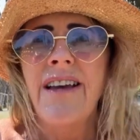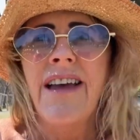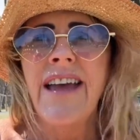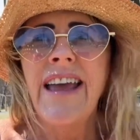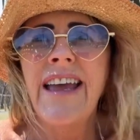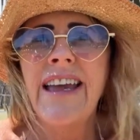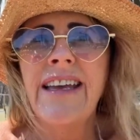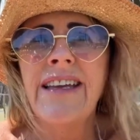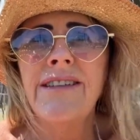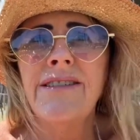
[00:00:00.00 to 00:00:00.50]

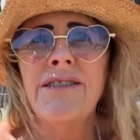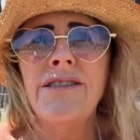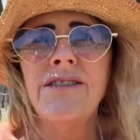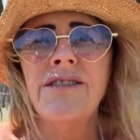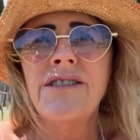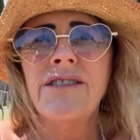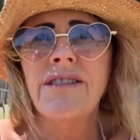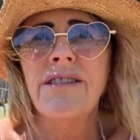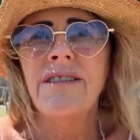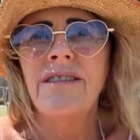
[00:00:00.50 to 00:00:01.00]

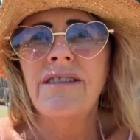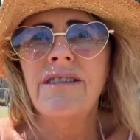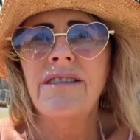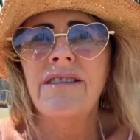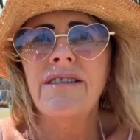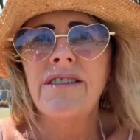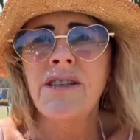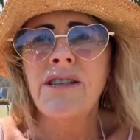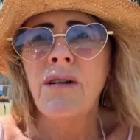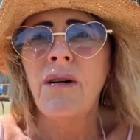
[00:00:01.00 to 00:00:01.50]
And
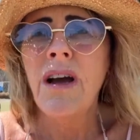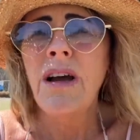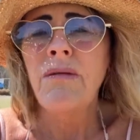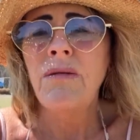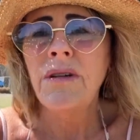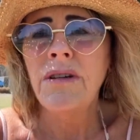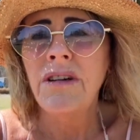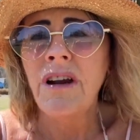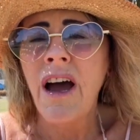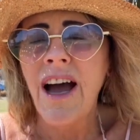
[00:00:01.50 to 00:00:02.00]
so I
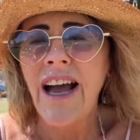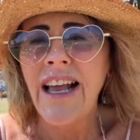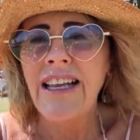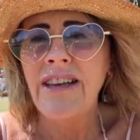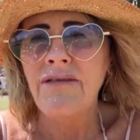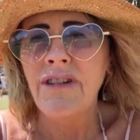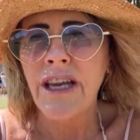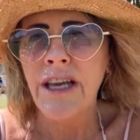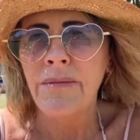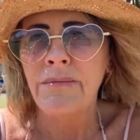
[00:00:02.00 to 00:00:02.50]
would highly
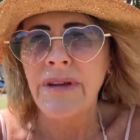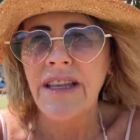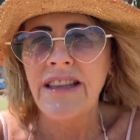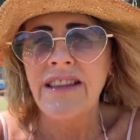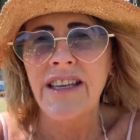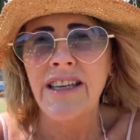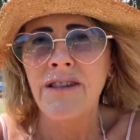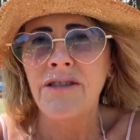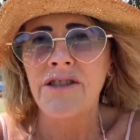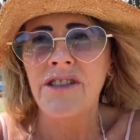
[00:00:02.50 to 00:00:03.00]
recommend
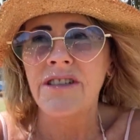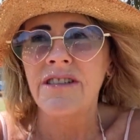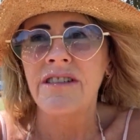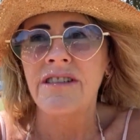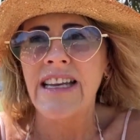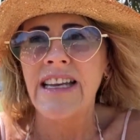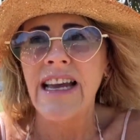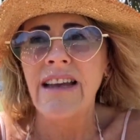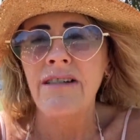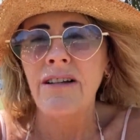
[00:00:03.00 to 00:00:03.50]
that you just
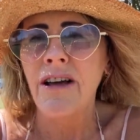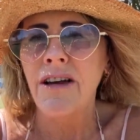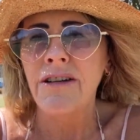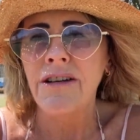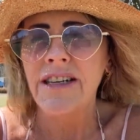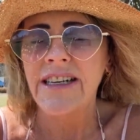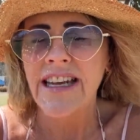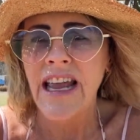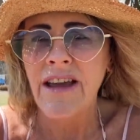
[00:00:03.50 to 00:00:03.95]
download it,